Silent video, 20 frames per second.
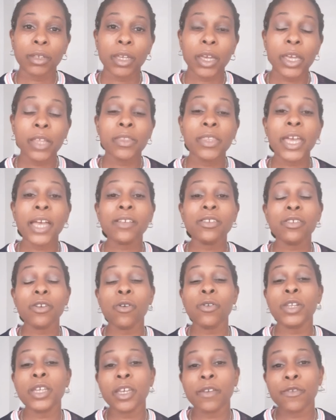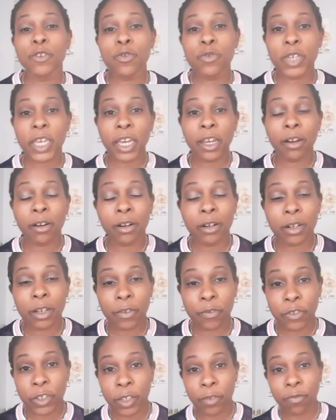And that's only if you care
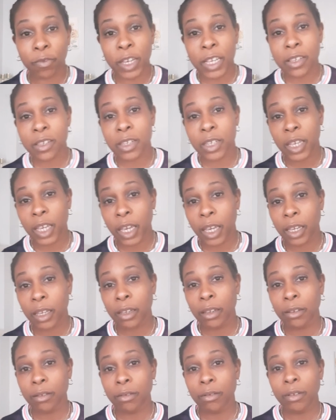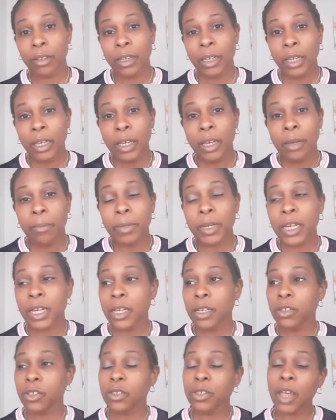enough to investigate.
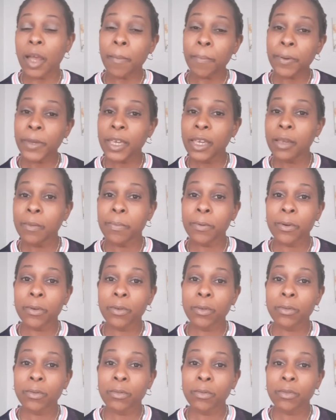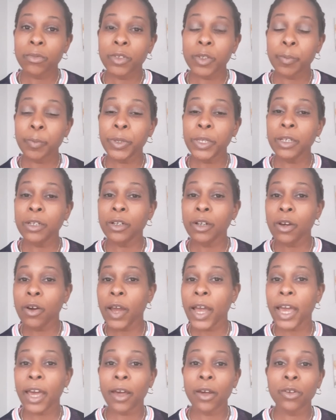Because some people, depending
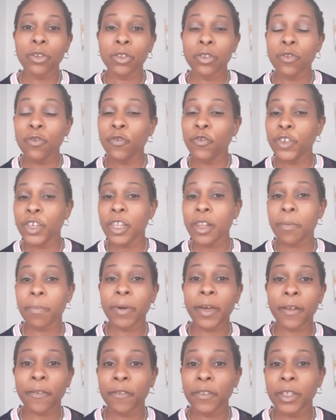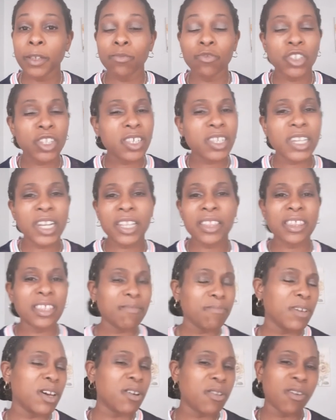on how you feel about them, just let
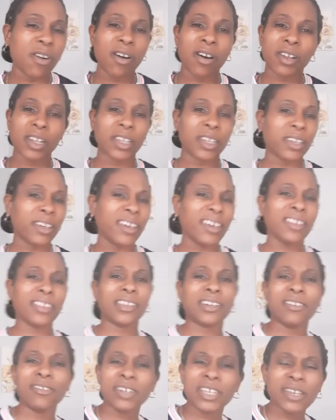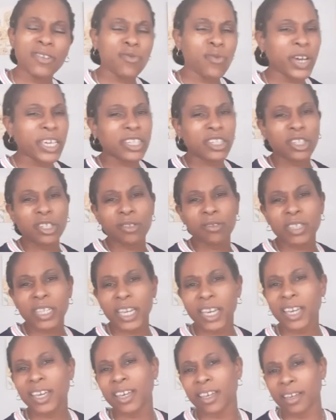them go all together. Don't even waste your
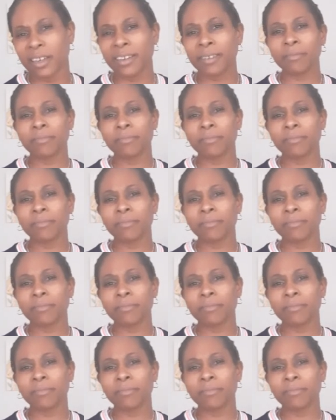time.